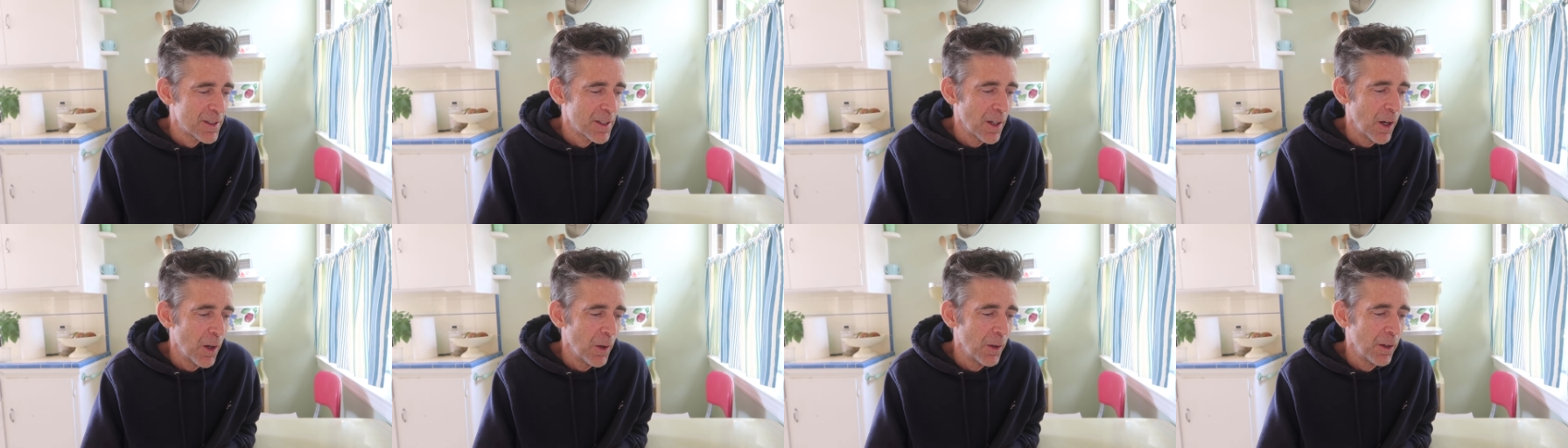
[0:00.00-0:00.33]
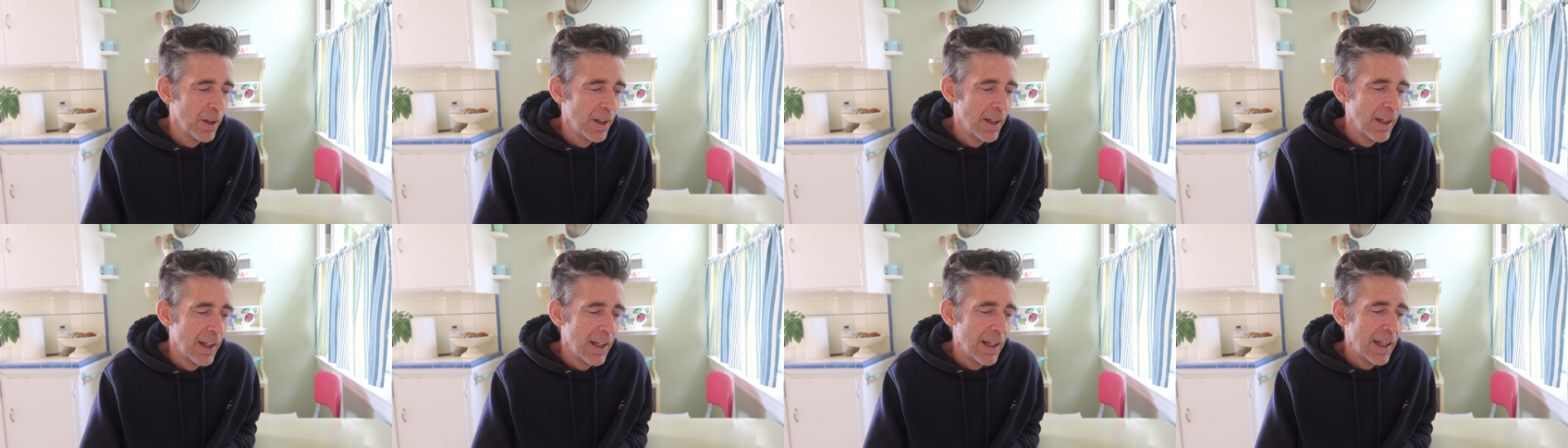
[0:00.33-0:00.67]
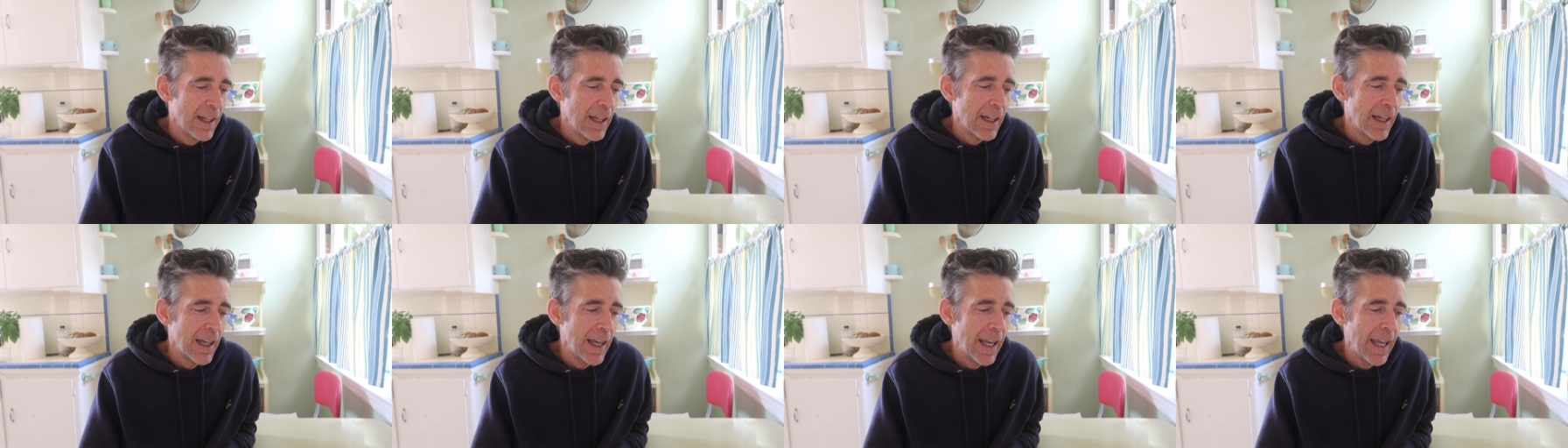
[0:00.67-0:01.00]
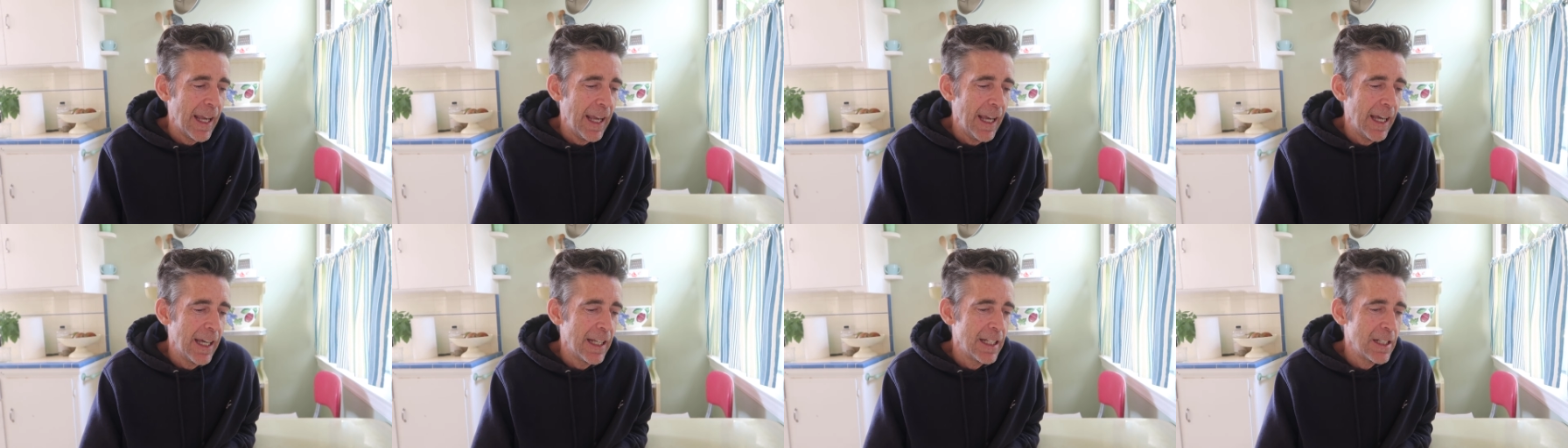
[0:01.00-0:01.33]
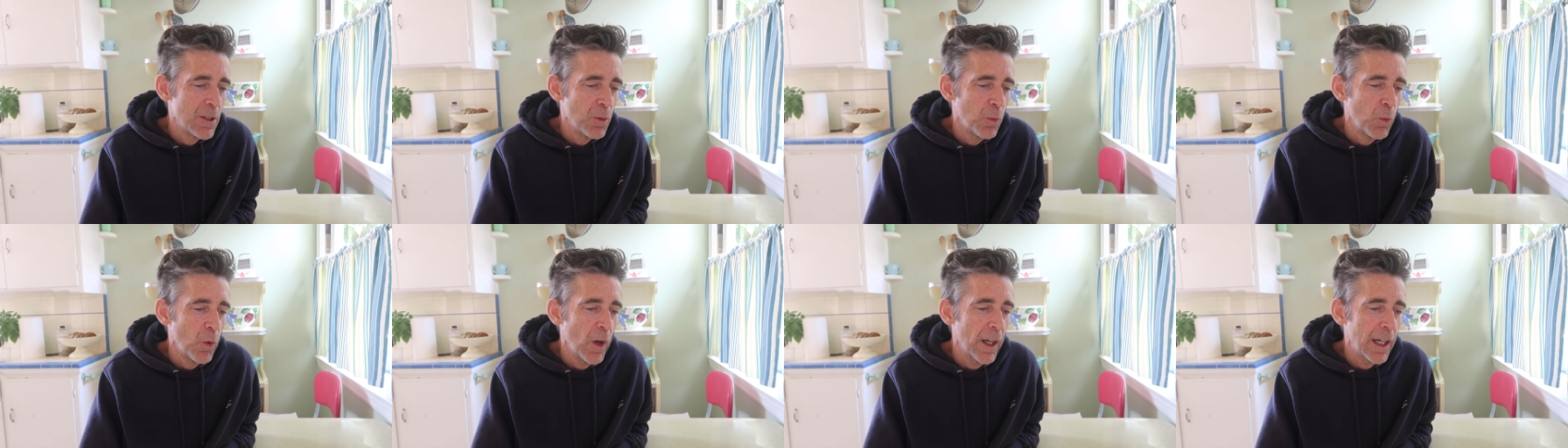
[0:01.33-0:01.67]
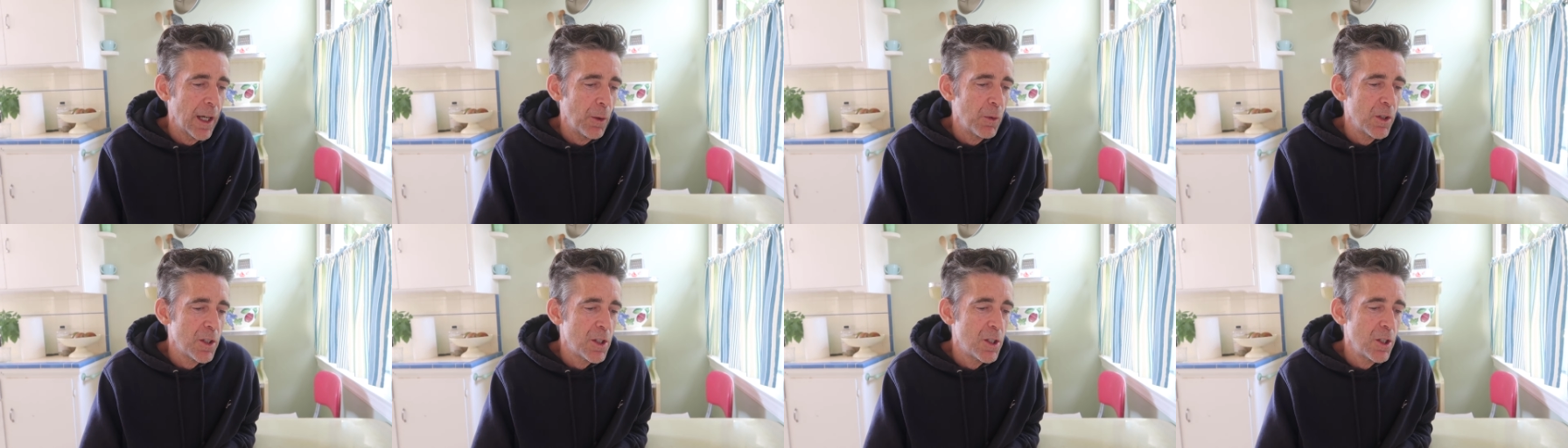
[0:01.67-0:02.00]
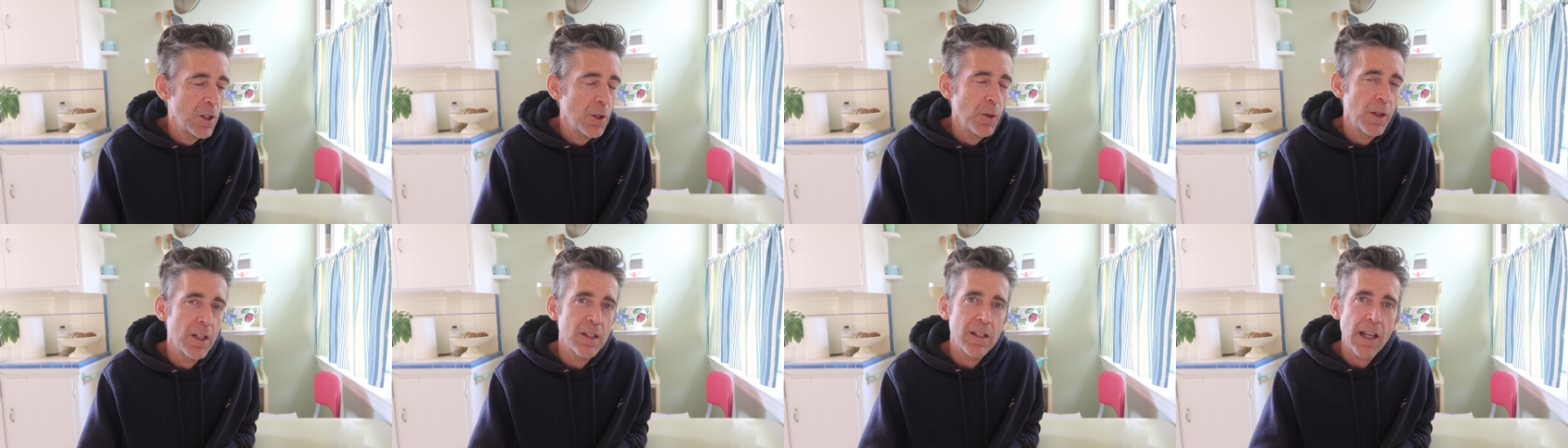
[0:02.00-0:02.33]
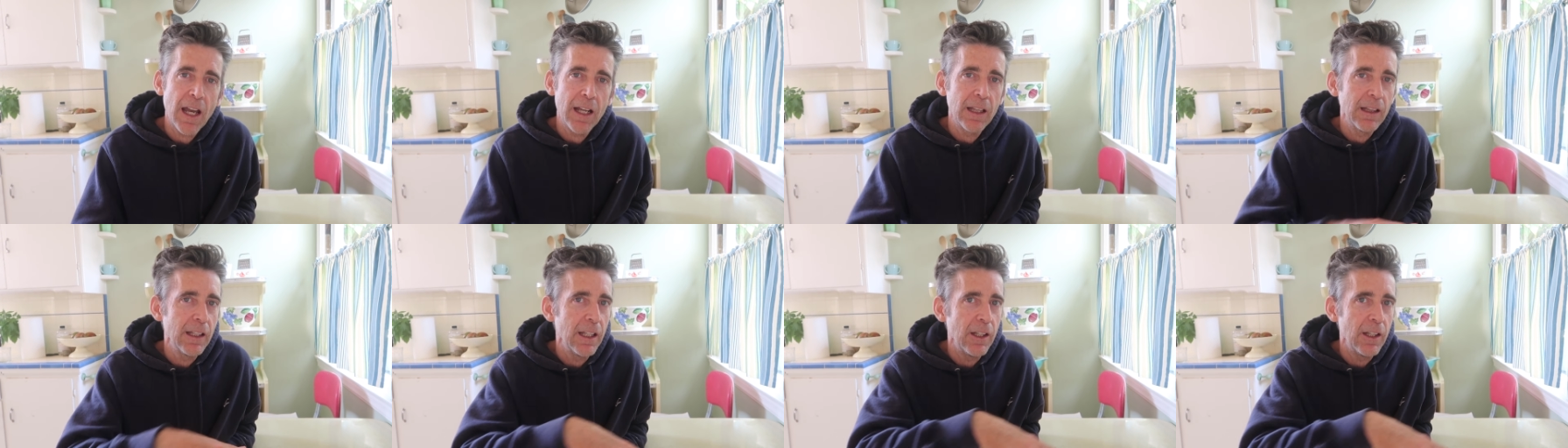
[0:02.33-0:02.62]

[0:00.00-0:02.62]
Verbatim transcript: So, and what I would do is I